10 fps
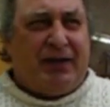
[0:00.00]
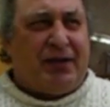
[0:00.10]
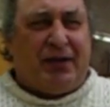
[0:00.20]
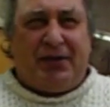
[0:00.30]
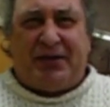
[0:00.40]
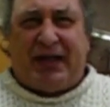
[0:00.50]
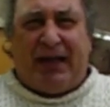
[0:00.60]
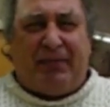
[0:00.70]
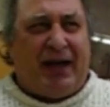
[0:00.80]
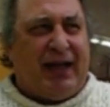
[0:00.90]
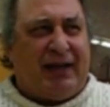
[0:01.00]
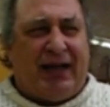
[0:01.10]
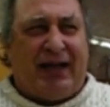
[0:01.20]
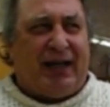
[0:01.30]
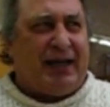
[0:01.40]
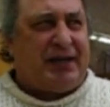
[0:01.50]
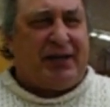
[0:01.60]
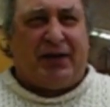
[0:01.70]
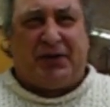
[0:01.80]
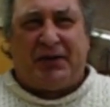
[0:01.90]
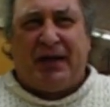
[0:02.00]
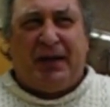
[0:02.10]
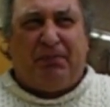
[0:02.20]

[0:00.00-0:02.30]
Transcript: to lose any money lending it to those